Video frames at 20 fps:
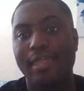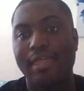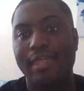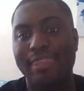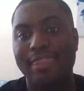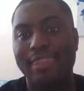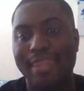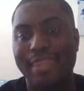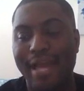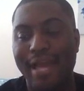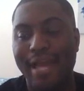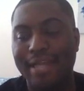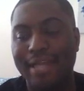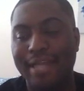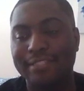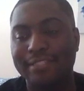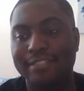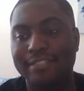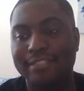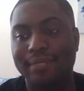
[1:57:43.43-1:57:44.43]
That
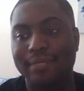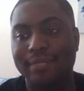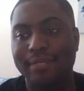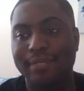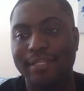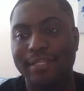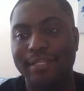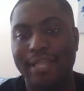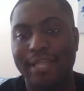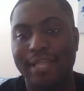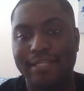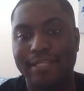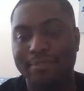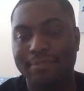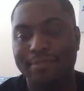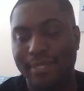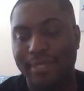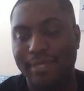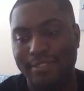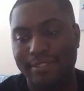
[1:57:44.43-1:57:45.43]
is something that
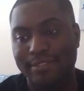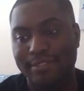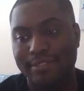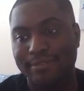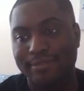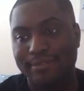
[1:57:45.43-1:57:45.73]
depends.